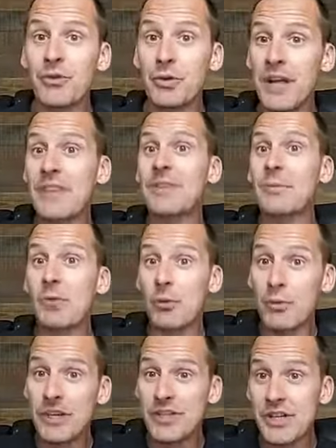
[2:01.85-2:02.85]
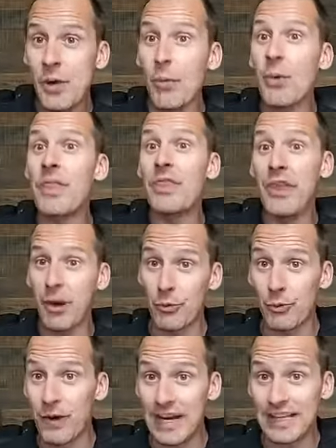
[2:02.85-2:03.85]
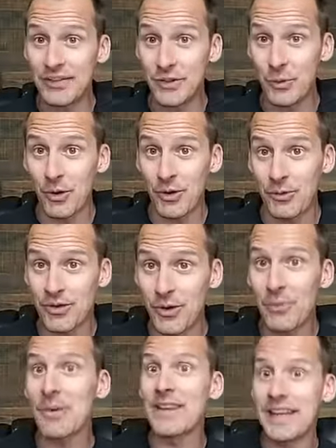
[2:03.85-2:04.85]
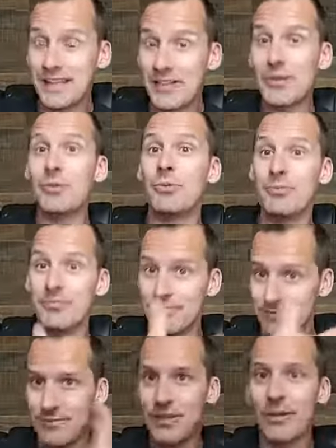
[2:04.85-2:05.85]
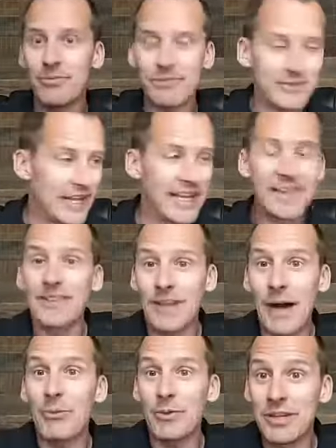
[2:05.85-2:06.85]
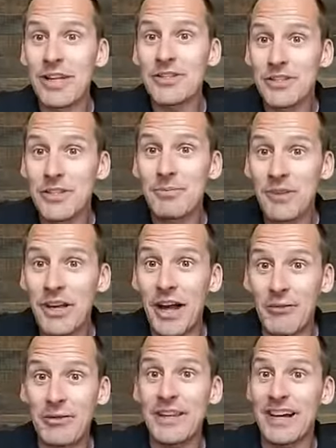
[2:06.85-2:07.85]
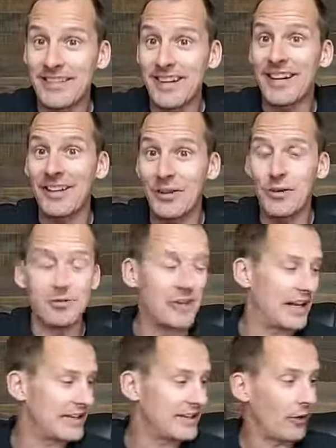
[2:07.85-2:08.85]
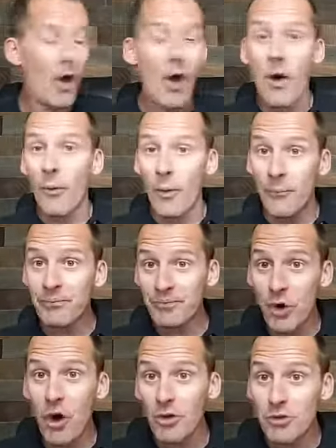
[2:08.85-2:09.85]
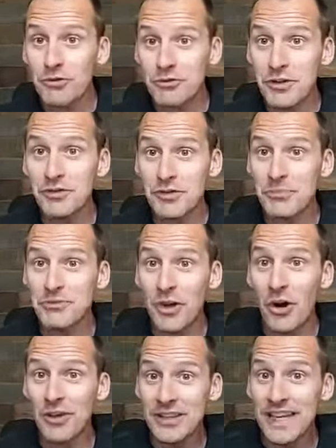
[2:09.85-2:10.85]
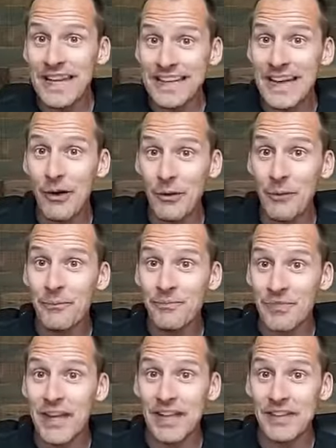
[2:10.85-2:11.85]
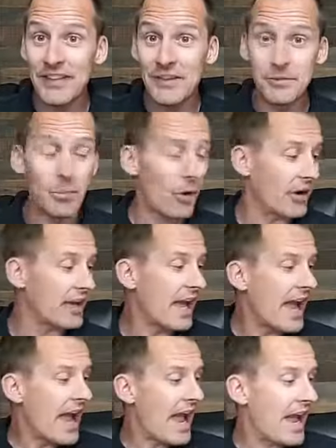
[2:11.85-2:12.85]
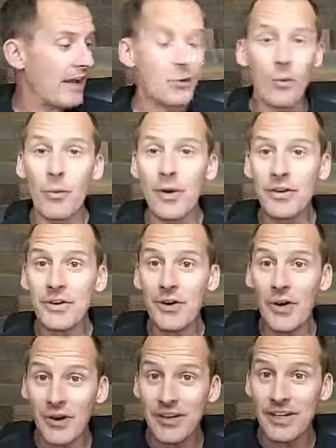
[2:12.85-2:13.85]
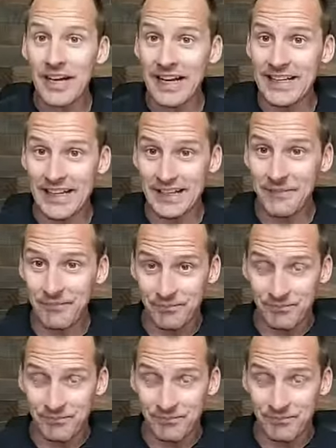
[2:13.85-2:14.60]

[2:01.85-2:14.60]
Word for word: to get them to reach out when they're ready to work with you. And then you you know, take that relationship that you have with that client and close that deal. Well, all those systems are laid out in this book. And what Carl and I did,